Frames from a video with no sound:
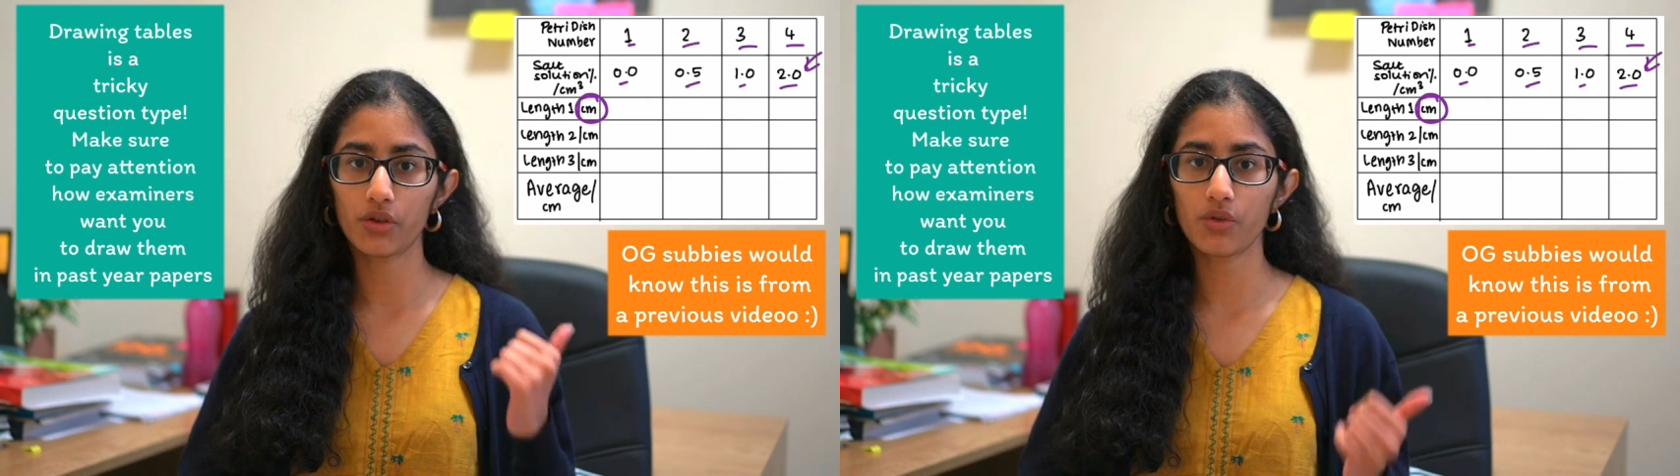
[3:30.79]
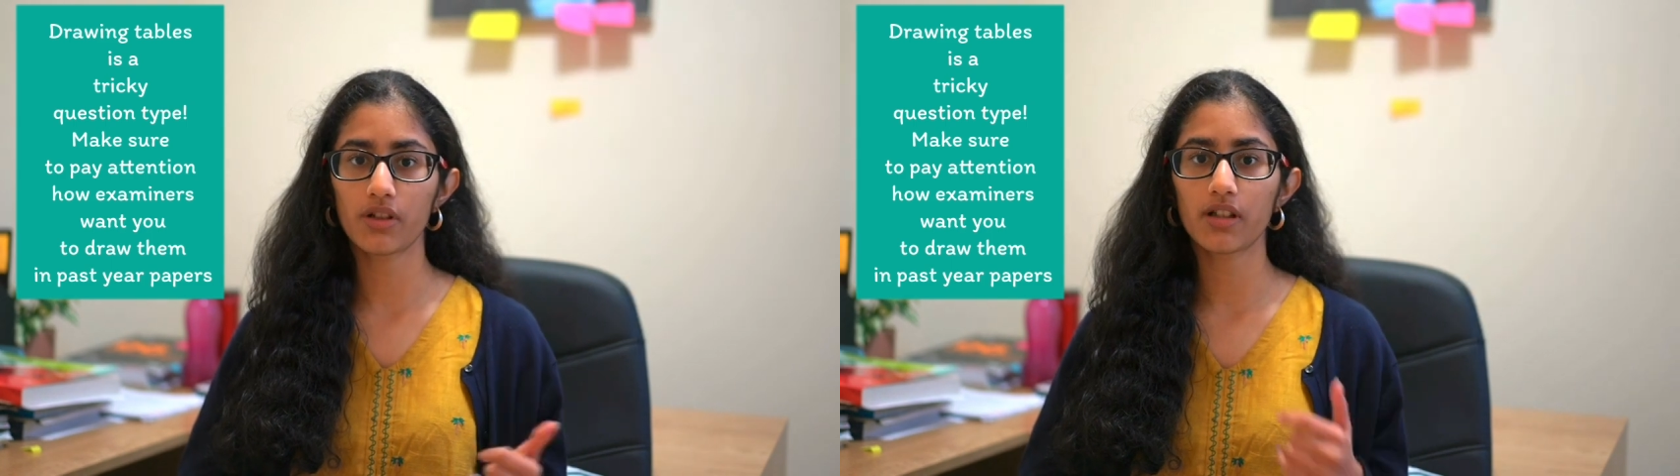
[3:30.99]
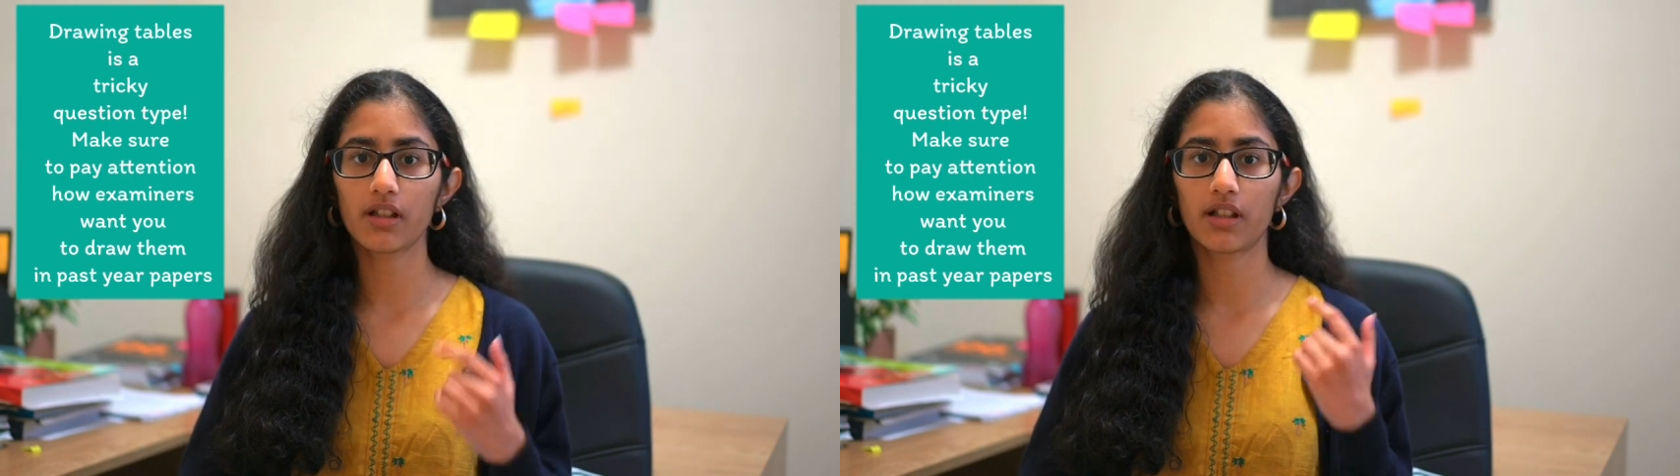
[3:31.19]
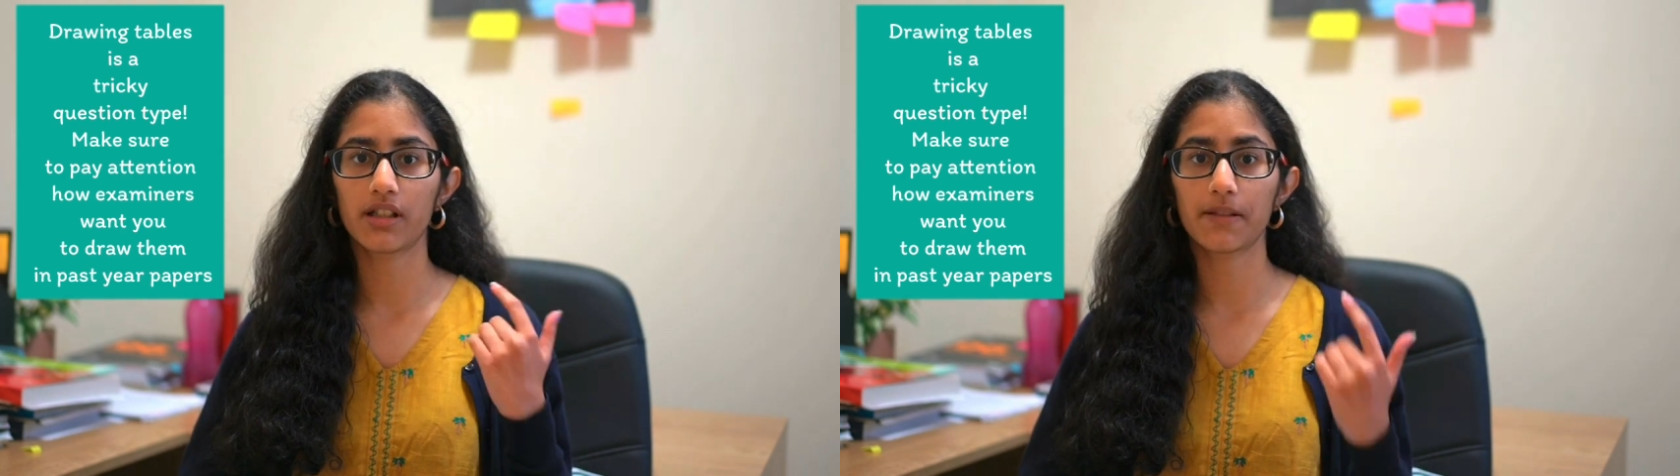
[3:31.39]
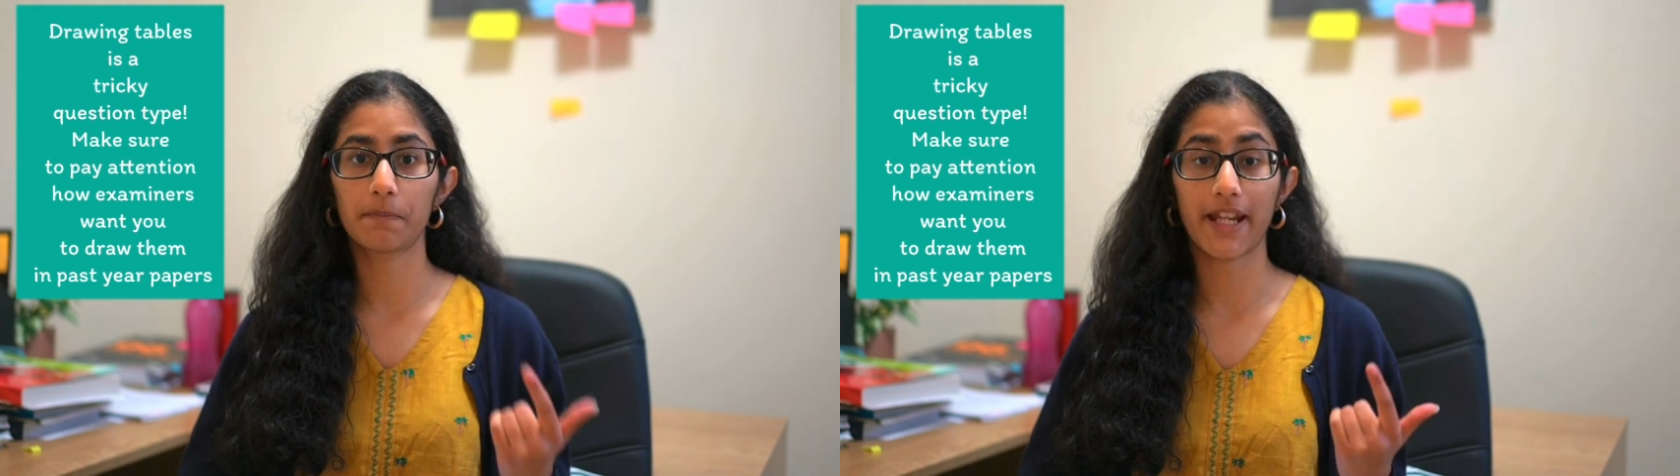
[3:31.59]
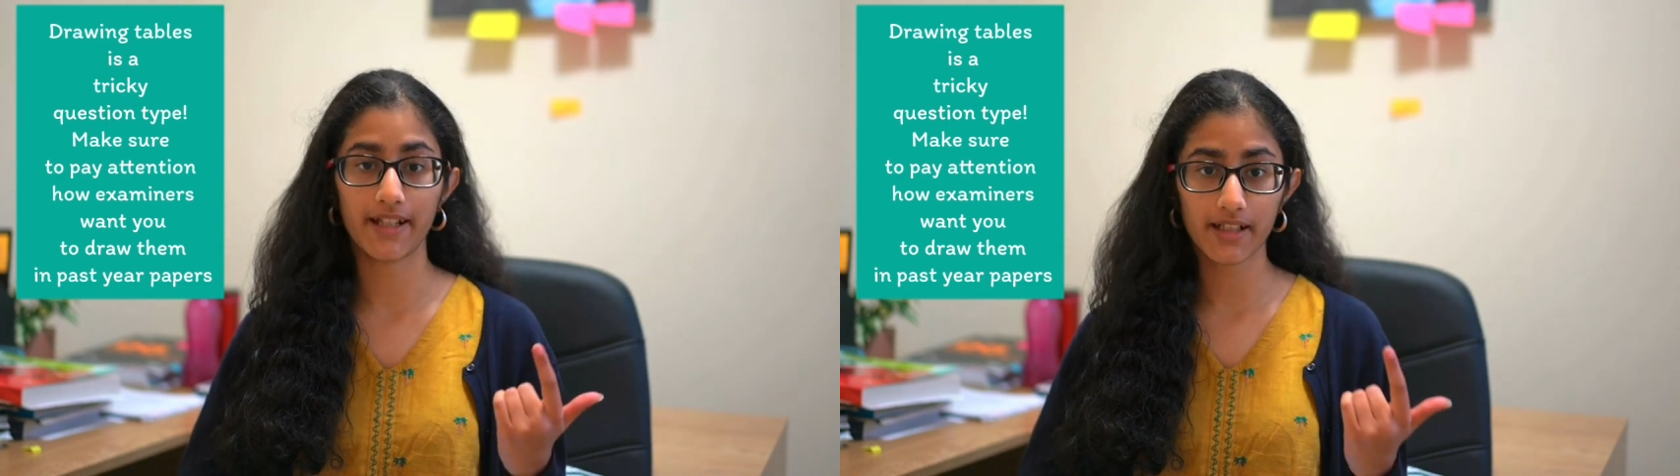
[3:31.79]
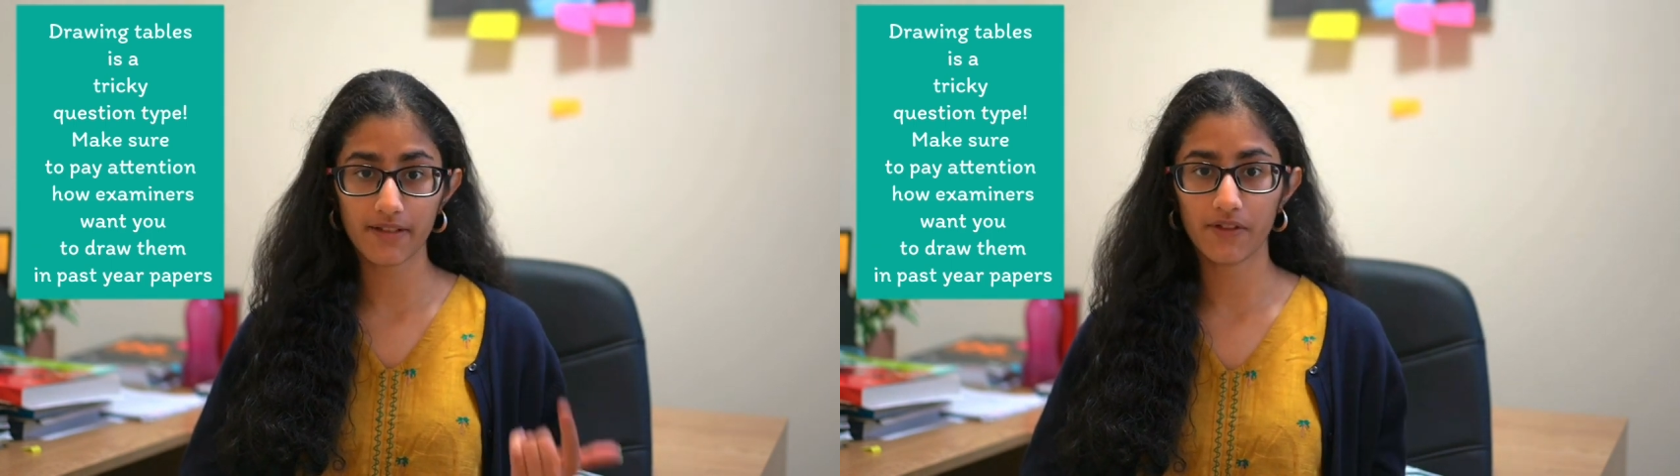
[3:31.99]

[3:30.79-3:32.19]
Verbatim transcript: do the dependent